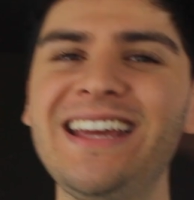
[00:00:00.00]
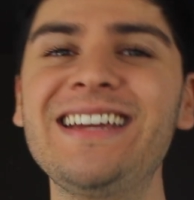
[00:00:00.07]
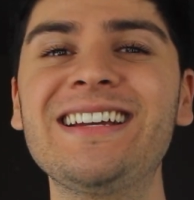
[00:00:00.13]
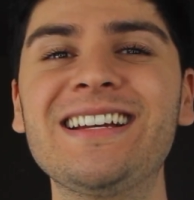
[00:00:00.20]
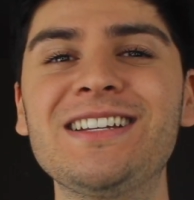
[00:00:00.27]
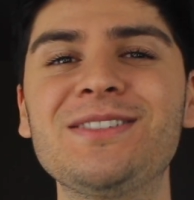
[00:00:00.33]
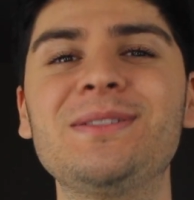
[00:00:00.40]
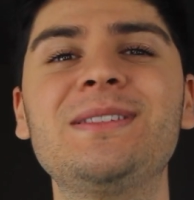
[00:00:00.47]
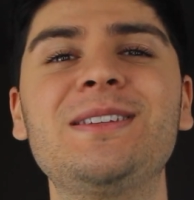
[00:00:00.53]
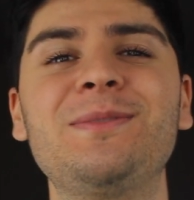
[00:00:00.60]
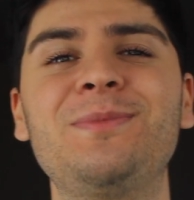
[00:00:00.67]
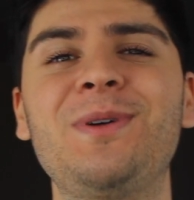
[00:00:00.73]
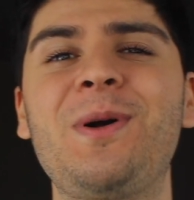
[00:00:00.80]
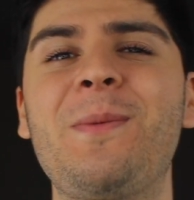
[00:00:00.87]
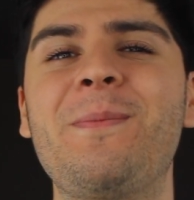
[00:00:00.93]
Hey guys, what's up?
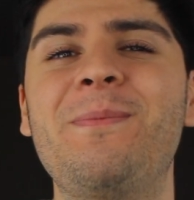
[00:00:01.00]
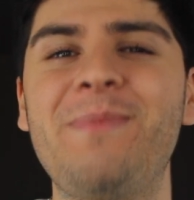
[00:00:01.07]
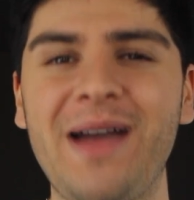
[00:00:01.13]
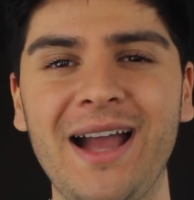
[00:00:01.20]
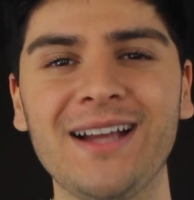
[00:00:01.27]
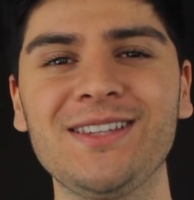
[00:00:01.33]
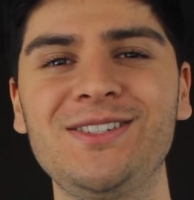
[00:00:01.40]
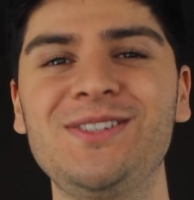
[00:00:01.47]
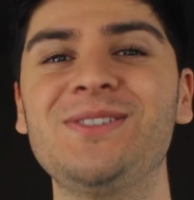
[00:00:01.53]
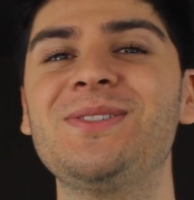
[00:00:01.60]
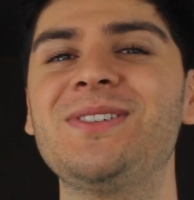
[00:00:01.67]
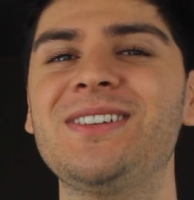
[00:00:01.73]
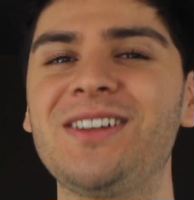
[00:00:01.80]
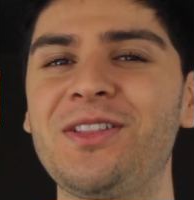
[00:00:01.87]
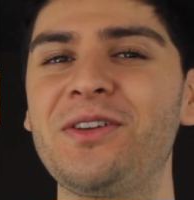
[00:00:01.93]
Welcome back
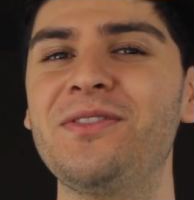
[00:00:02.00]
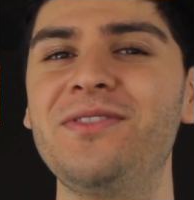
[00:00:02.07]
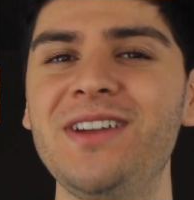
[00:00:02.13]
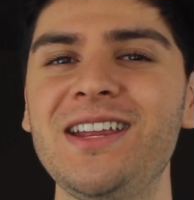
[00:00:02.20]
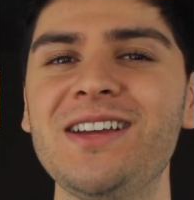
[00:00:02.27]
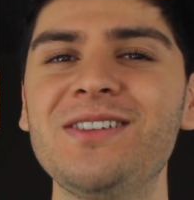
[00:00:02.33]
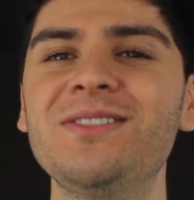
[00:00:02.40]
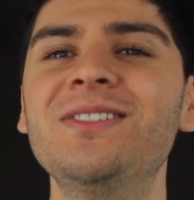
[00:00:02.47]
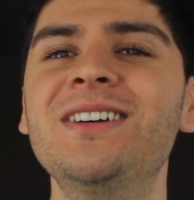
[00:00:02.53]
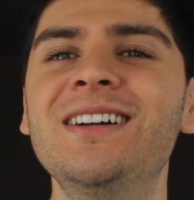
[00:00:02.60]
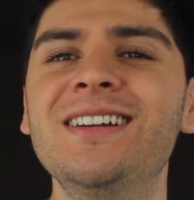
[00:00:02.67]
to another video.